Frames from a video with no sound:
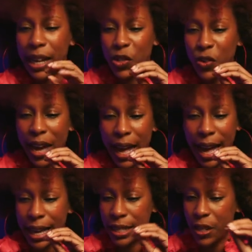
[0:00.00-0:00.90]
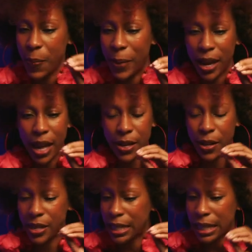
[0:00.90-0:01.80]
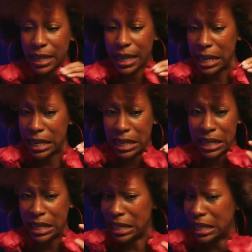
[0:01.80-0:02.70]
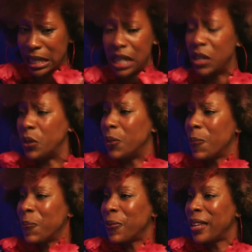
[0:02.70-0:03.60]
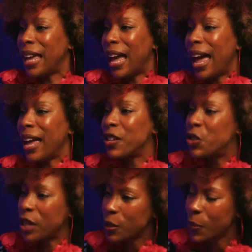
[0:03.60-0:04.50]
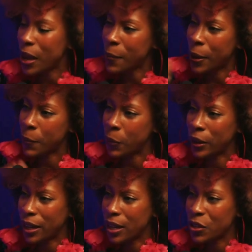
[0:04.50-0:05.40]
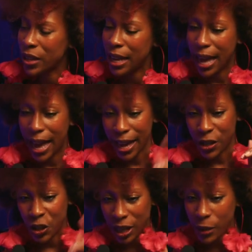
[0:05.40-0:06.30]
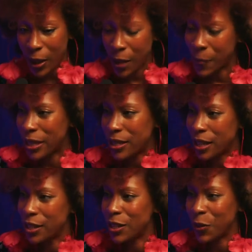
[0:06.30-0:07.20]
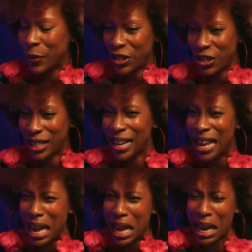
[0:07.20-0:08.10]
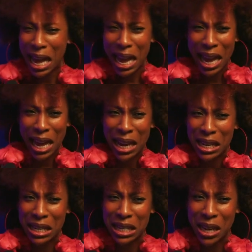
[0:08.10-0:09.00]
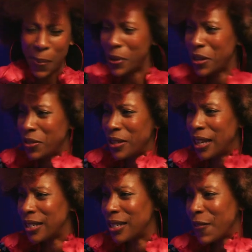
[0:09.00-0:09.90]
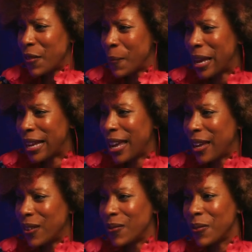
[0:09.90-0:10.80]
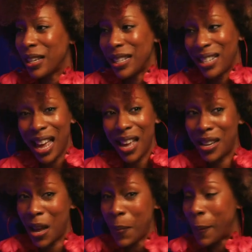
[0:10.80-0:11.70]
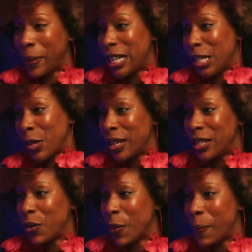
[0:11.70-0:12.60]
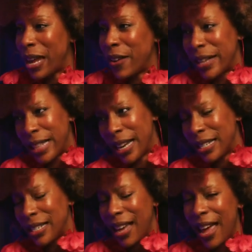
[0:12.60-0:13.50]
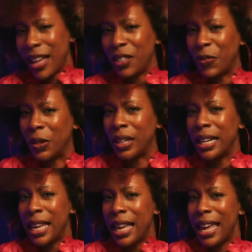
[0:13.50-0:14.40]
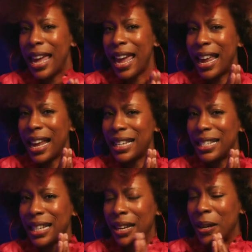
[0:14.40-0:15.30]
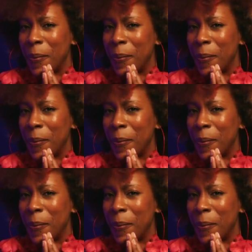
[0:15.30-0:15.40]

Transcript: at dry ice, shipping. Oh, no. I had just paid my mortgage. I had just paid my son's tuition. And I had a couple $100 left in my account. Because now my money's going to a bakery that I didn't ask for. And I said,